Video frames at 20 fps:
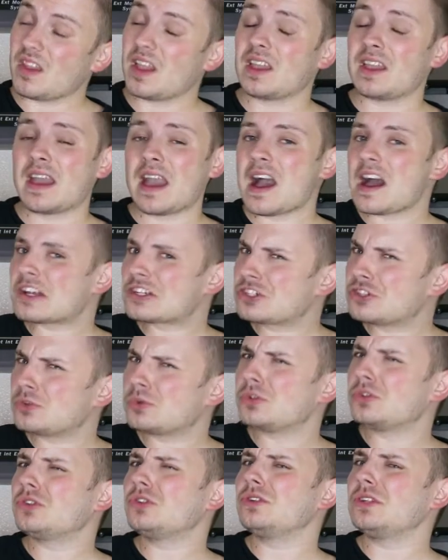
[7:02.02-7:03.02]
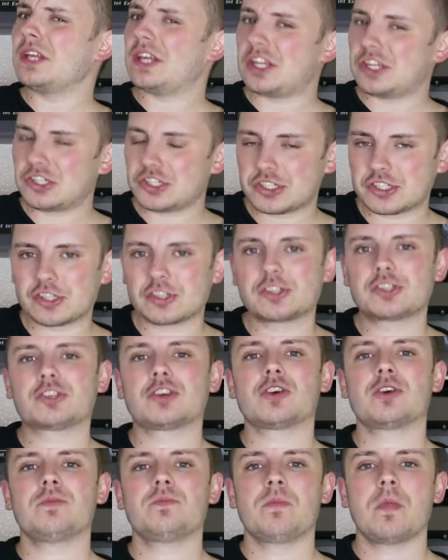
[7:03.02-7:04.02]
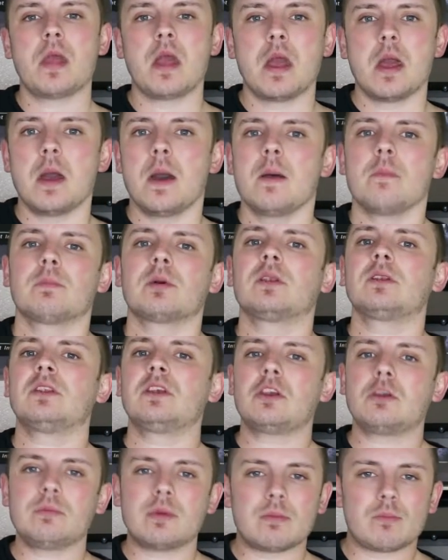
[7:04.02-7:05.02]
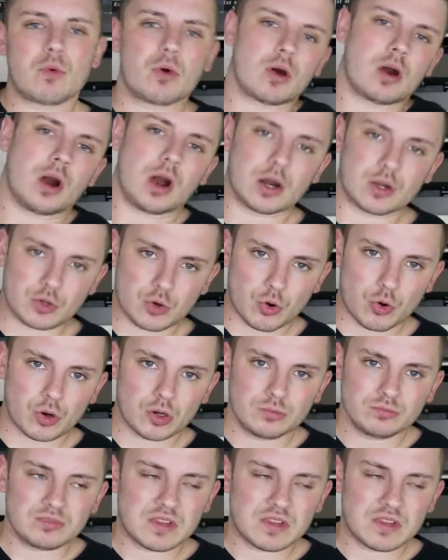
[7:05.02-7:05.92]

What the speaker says: Casual-ish, sure, but a little bit more hardcore.